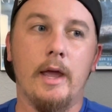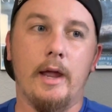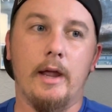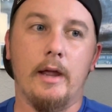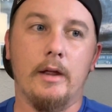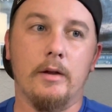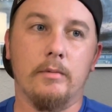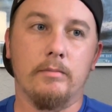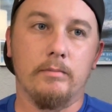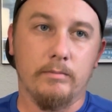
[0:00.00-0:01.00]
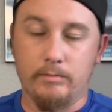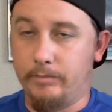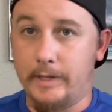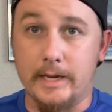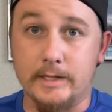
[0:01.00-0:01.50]
and
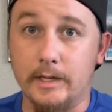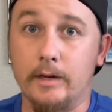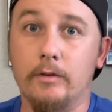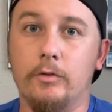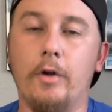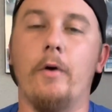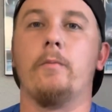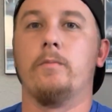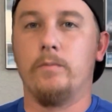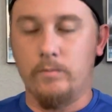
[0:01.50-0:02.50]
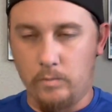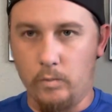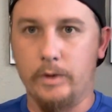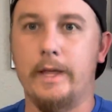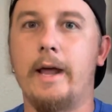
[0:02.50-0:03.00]
that's it. So,
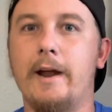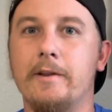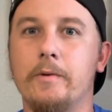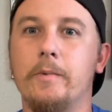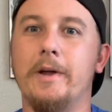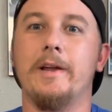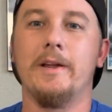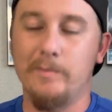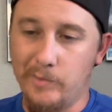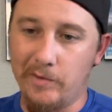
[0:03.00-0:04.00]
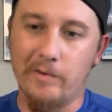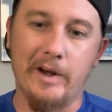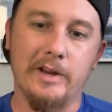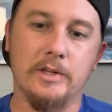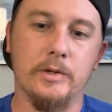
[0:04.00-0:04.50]
with that out of the way, moving
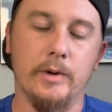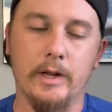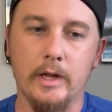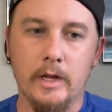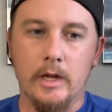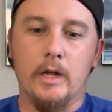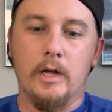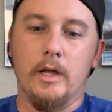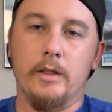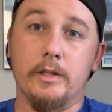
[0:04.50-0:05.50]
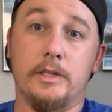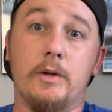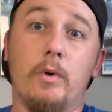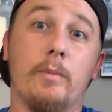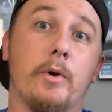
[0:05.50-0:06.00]
right into it, the
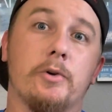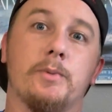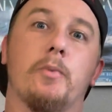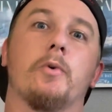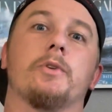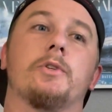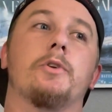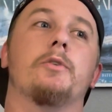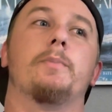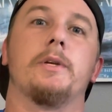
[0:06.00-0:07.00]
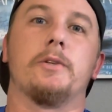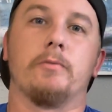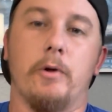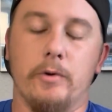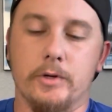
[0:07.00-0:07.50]
Z1 Motorsports two-piece
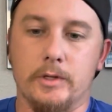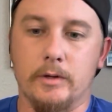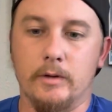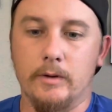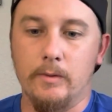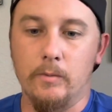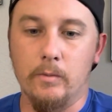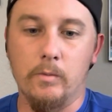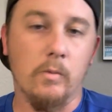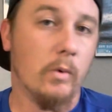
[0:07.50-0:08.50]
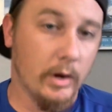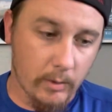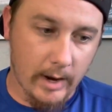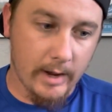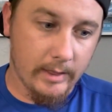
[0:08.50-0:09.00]
rotors. What do
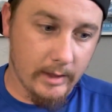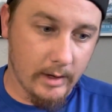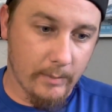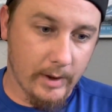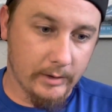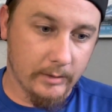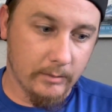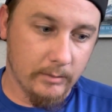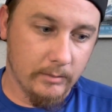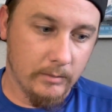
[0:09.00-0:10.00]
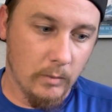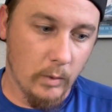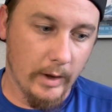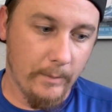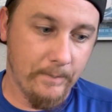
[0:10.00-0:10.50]
I think about them?
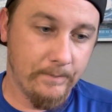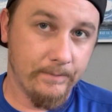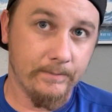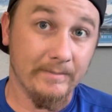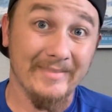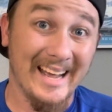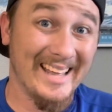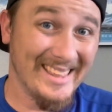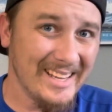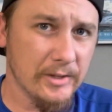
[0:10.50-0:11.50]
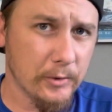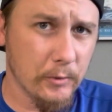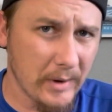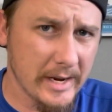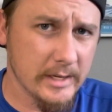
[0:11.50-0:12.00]
Well, I think they're
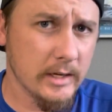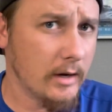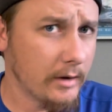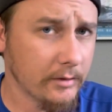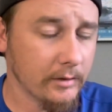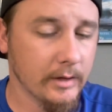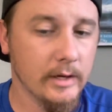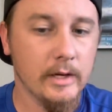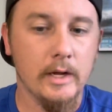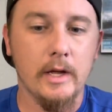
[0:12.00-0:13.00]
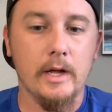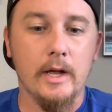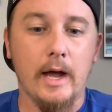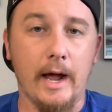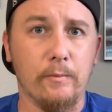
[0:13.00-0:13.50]
great, honestly.
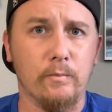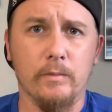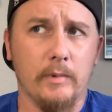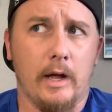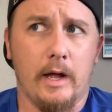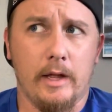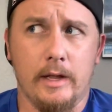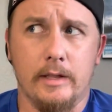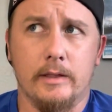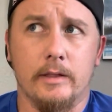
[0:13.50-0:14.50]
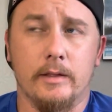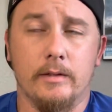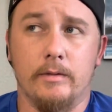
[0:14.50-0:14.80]
Maybe